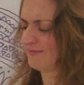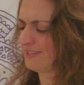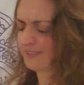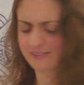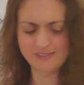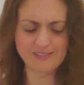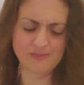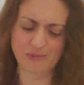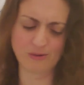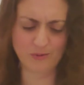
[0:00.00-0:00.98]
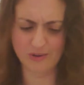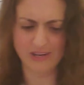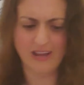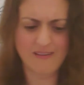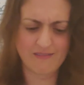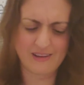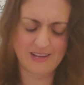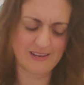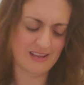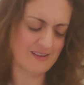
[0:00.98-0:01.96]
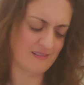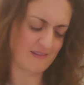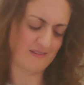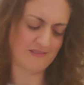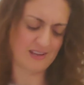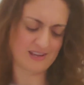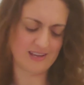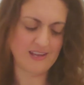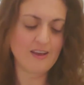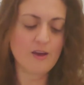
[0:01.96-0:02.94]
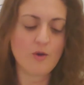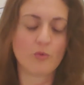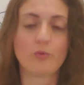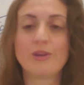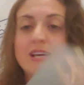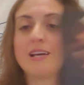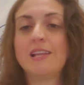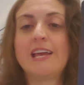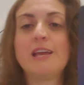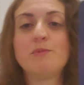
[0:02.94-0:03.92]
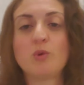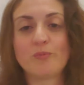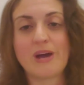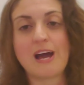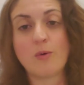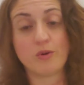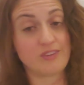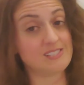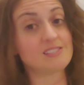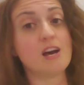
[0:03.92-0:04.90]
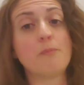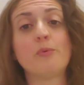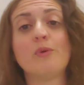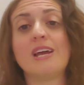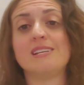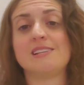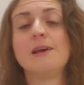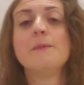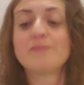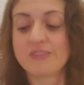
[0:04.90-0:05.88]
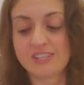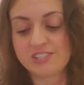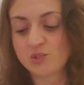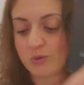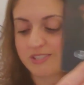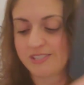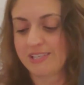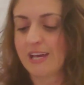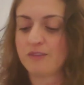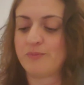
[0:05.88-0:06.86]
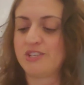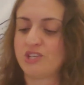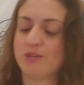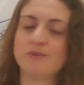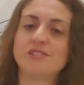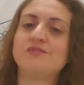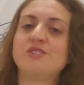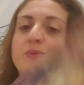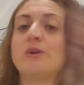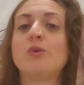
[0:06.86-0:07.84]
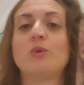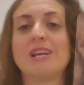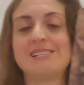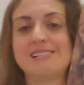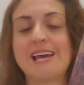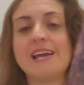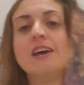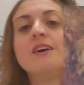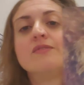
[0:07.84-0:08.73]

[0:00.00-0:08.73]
Things are just pouring out right now. Okay. Reclaim your power. This is upright this is once again be generous of spirit what i say